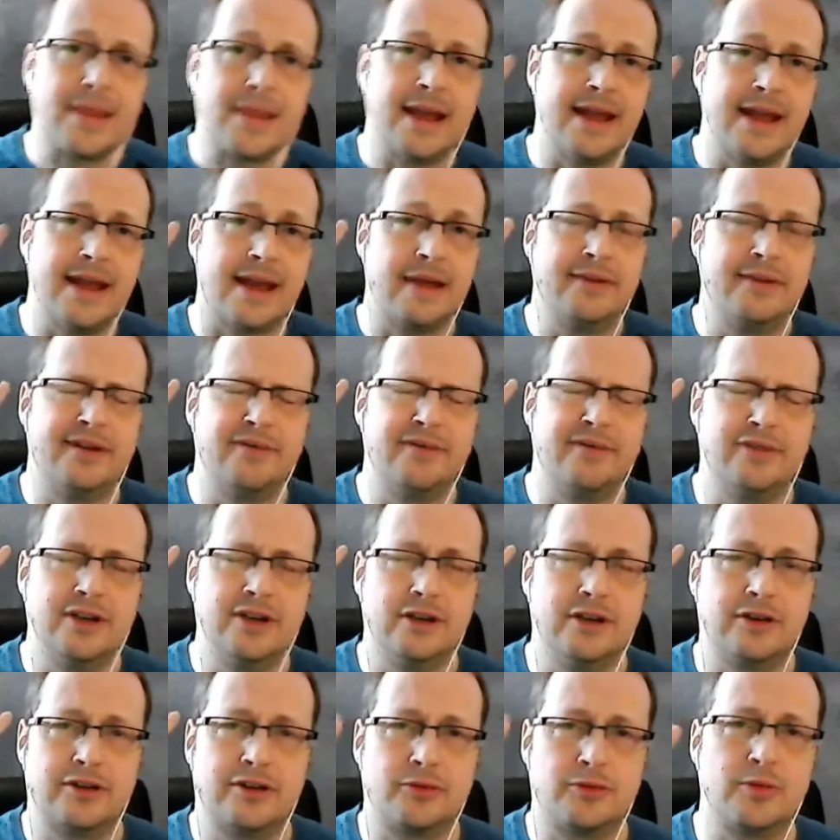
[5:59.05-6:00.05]
And I've given
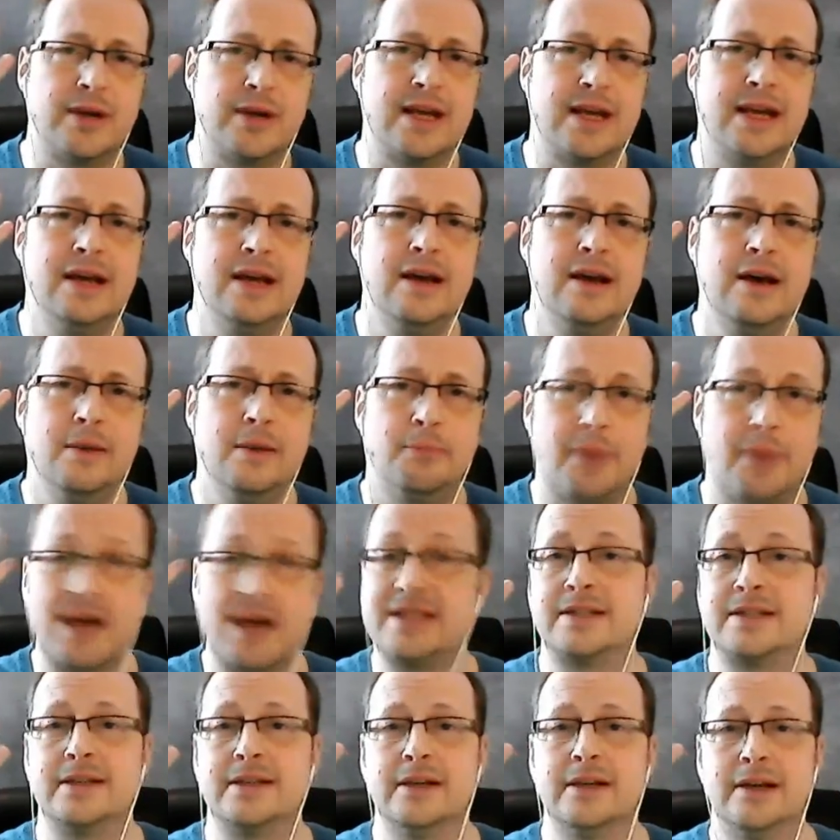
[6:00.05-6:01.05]
you three
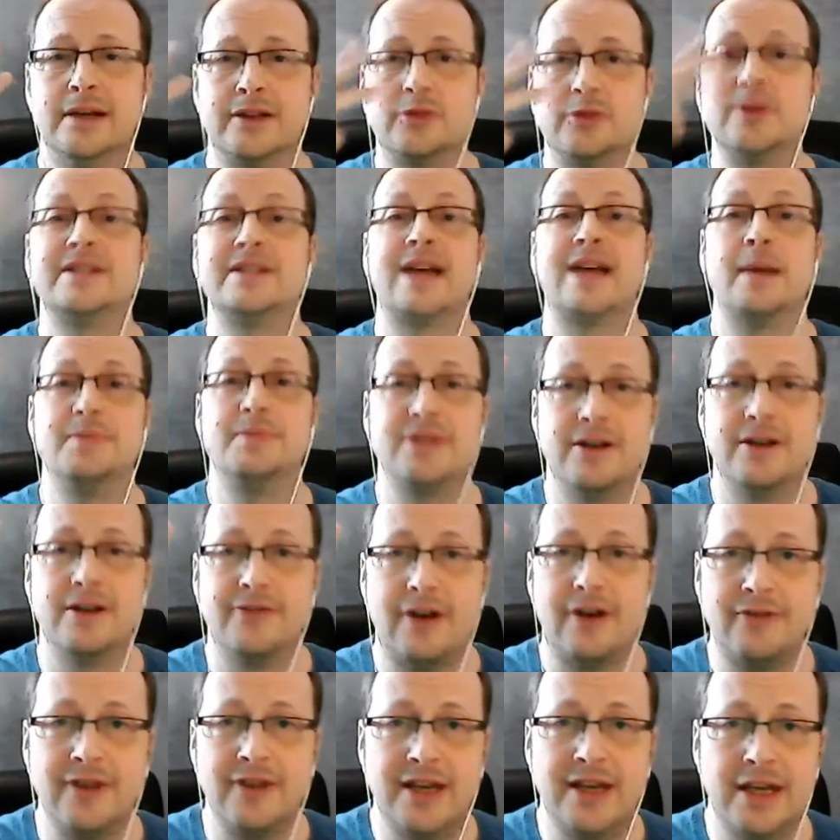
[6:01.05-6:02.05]
types of
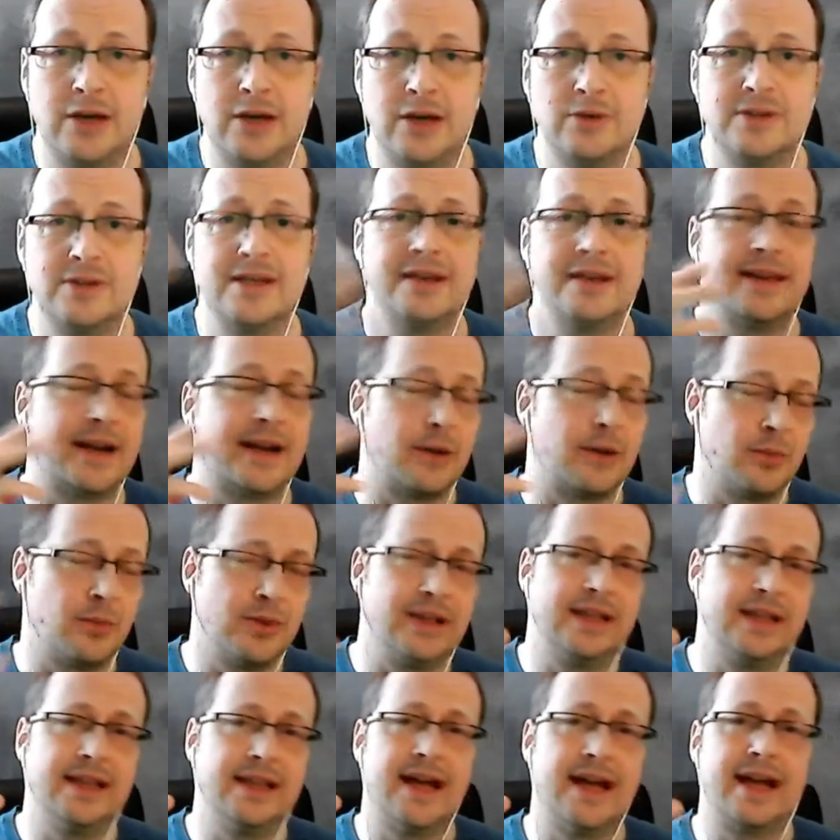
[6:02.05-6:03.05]
FAQs that I
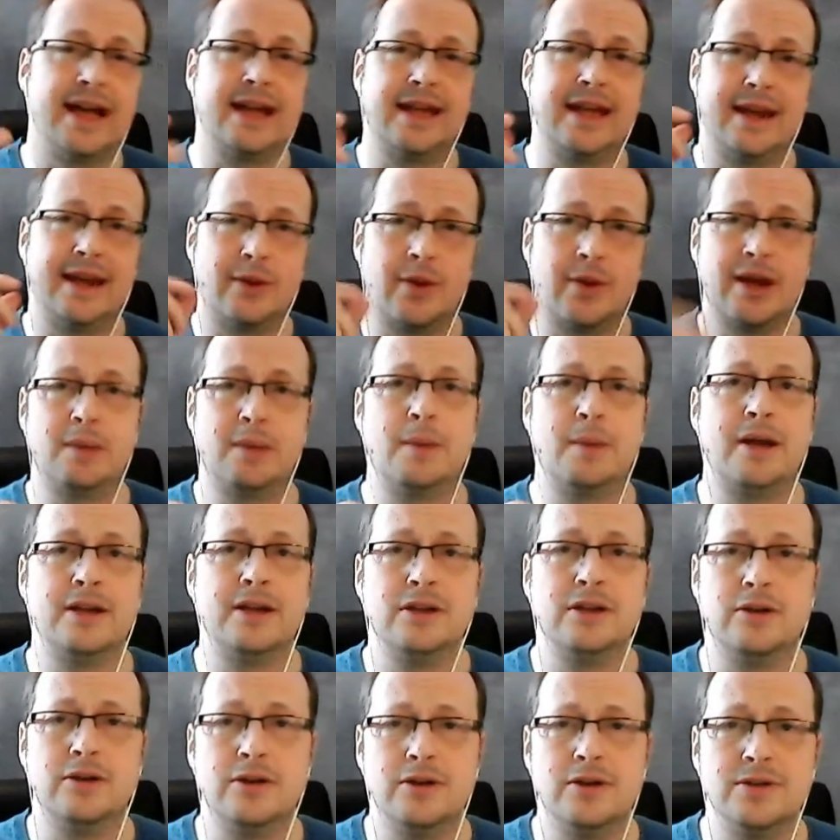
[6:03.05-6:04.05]
really like and I recommend
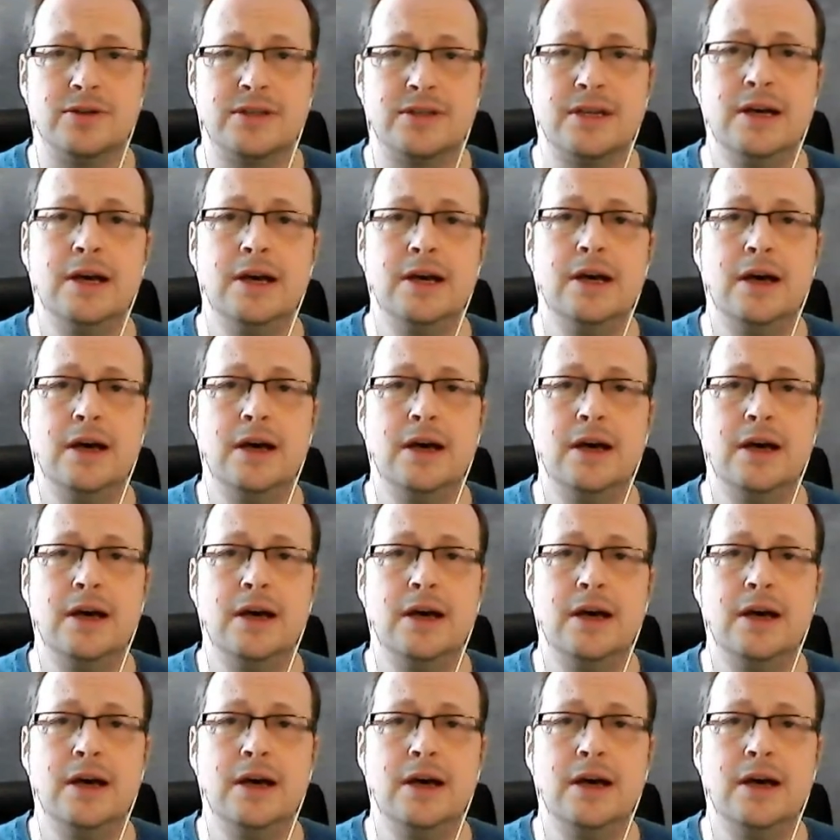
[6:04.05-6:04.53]
you use.